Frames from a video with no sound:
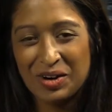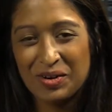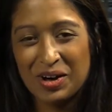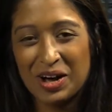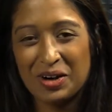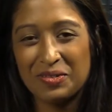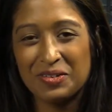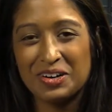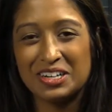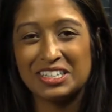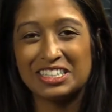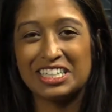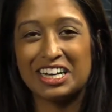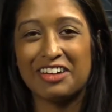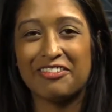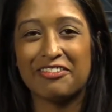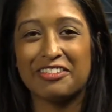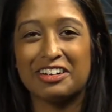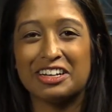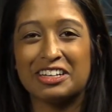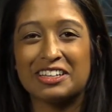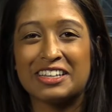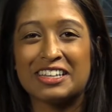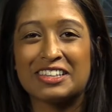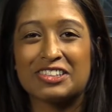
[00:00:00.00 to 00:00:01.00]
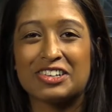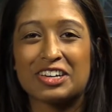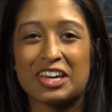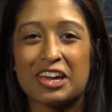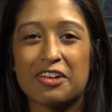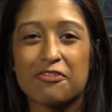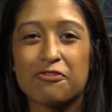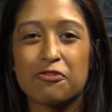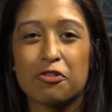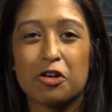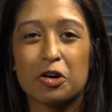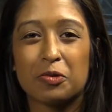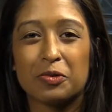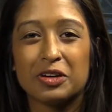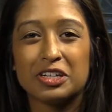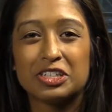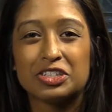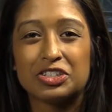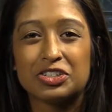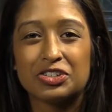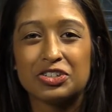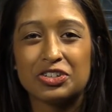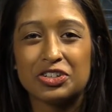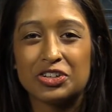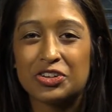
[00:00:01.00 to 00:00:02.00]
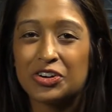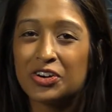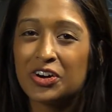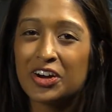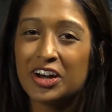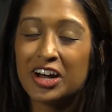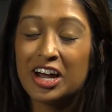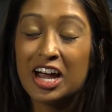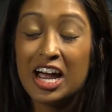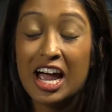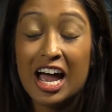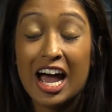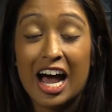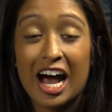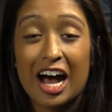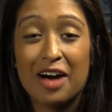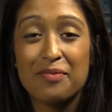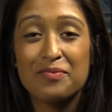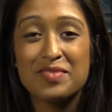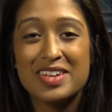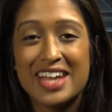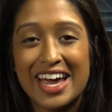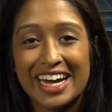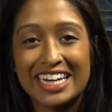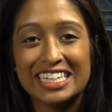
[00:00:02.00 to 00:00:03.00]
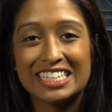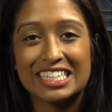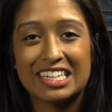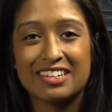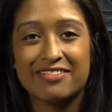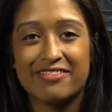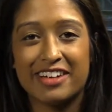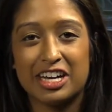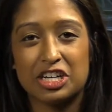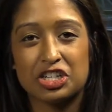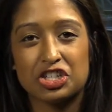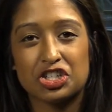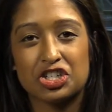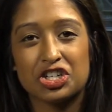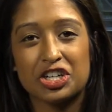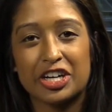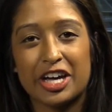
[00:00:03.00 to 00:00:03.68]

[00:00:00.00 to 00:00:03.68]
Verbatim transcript: well, we're definitely looking forward to your um, next adventure.